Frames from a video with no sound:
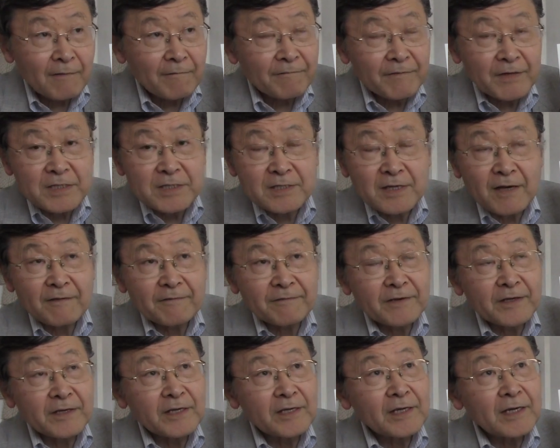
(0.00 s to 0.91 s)

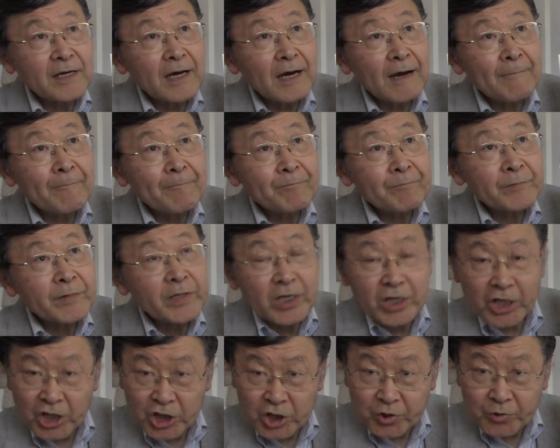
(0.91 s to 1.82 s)
vis-a-vis
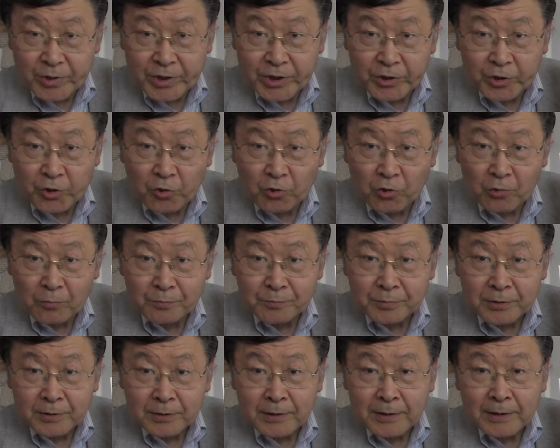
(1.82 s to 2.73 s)
EU in Europe